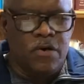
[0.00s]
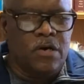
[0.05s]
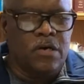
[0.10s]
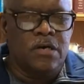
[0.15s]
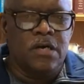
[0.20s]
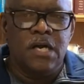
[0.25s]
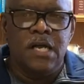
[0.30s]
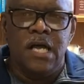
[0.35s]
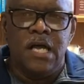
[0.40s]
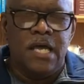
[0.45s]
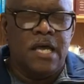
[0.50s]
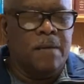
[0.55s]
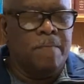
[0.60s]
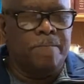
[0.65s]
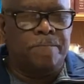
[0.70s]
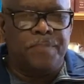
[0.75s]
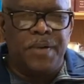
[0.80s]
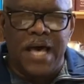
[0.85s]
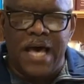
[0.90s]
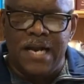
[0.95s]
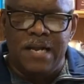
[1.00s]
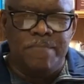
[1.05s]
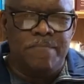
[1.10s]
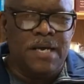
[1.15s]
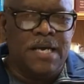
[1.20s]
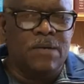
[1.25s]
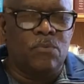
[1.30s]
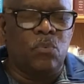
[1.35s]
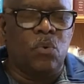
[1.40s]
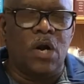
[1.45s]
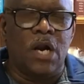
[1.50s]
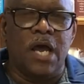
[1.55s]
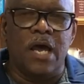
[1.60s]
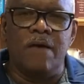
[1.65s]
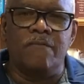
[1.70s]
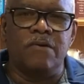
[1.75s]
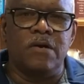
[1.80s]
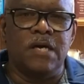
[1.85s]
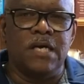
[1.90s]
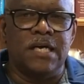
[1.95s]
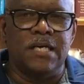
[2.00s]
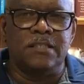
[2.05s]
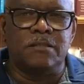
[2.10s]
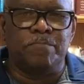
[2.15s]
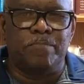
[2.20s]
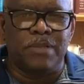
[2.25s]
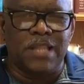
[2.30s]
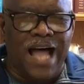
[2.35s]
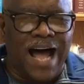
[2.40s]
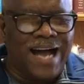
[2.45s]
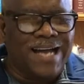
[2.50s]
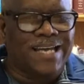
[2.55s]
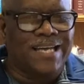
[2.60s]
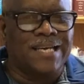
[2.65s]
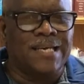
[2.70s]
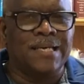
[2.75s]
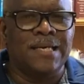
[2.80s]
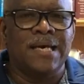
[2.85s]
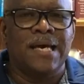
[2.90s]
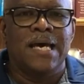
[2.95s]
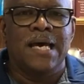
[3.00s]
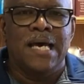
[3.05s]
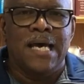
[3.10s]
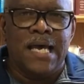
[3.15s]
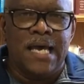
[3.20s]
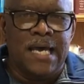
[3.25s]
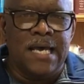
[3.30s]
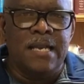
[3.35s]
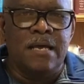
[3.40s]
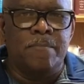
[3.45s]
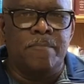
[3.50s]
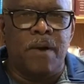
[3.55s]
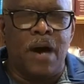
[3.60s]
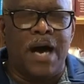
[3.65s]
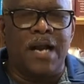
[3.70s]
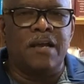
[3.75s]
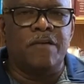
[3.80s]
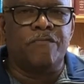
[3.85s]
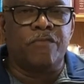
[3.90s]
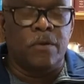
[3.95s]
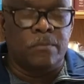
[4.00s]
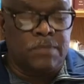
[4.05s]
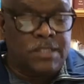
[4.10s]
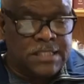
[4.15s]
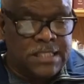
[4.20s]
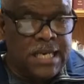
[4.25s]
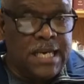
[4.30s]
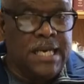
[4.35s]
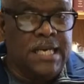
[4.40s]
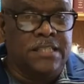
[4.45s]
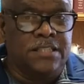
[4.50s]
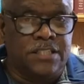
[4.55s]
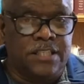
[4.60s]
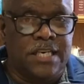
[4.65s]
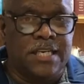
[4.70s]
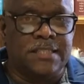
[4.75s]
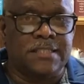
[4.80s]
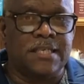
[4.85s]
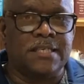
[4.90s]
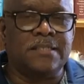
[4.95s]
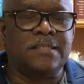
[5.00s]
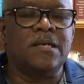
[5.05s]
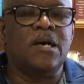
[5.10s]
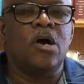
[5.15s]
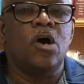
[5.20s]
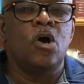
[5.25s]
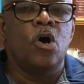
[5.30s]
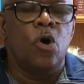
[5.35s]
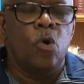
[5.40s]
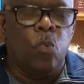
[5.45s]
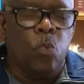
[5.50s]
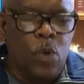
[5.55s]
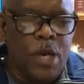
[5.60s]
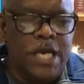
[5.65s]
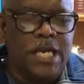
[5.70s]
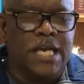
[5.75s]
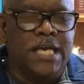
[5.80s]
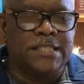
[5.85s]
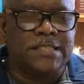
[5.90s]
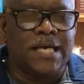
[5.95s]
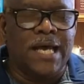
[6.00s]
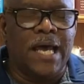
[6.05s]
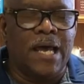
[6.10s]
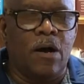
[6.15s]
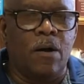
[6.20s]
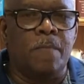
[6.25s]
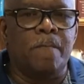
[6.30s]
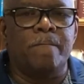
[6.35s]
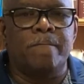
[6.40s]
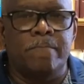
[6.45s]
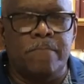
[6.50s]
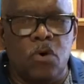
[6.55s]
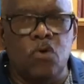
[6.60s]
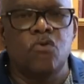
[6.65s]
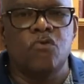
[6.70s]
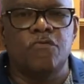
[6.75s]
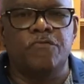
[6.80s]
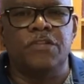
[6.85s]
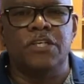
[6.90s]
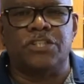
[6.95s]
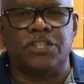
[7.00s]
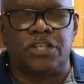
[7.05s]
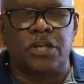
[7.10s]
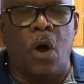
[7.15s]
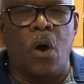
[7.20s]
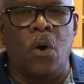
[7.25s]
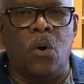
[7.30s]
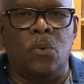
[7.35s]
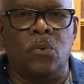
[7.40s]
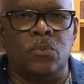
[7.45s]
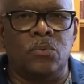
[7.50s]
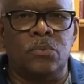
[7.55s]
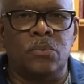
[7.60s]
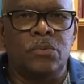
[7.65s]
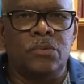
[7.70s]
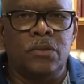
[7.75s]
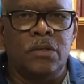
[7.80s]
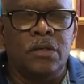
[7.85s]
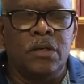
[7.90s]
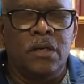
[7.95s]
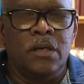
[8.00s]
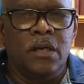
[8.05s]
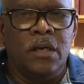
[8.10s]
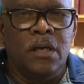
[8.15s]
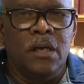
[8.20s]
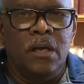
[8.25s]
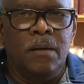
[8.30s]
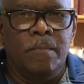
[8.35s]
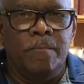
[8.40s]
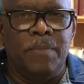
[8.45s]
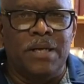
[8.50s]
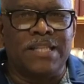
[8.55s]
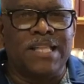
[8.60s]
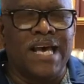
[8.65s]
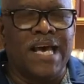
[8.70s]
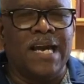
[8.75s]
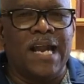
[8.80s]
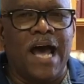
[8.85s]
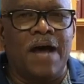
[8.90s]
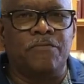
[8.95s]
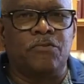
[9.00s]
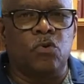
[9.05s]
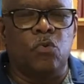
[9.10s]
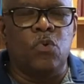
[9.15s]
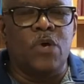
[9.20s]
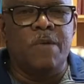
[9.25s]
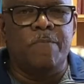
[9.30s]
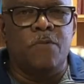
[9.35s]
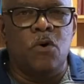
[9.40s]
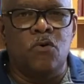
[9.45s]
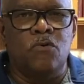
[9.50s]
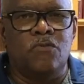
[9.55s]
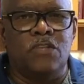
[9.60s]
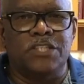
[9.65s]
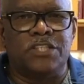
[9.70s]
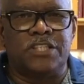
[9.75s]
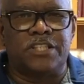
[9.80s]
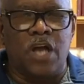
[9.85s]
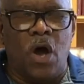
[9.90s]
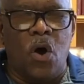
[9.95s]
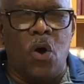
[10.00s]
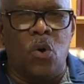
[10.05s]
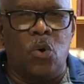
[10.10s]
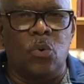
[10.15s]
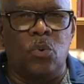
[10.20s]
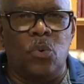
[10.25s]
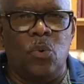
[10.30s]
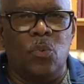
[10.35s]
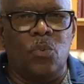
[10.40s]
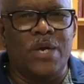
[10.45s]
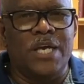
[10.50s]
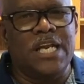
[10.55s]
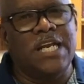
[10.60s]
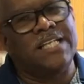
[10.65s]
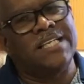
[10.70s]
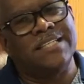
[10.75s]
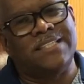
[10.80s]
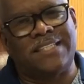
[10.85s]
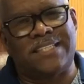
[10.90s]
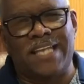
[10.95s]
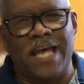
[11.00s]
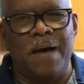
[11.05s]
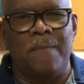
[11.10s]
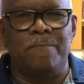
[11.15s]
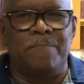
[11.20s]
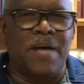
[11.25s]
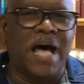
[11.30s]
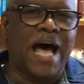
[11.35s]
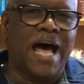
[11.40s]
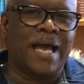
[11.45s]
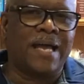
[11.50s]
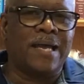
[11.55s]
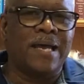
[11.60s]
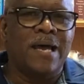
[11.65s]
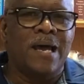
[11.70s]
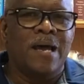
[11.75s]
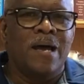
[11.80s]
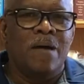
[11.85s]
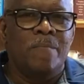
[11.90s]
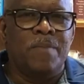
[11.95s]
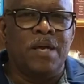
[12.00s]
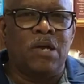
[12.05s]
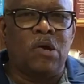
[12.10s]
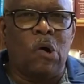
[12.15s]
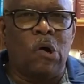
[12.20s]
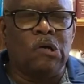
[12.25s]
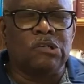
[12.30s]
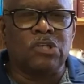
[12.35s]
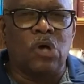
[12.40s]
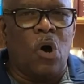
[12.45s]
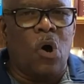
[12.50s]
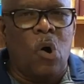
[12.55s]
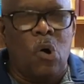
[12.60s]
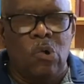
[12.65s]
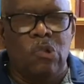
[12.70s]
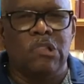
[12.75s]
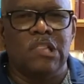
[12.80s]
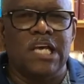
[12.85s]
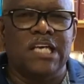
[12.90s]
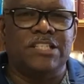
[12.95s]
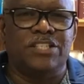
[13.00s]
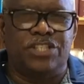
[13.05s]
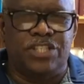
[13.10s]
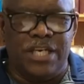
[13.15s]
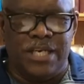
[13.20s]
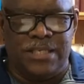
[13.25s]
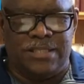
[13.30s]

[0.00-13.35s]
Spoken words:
impediment, whatever is blocking anybody from seeing Jesus, we need to help move the stone. But then after we move the stone, we need to step back, because only Jesus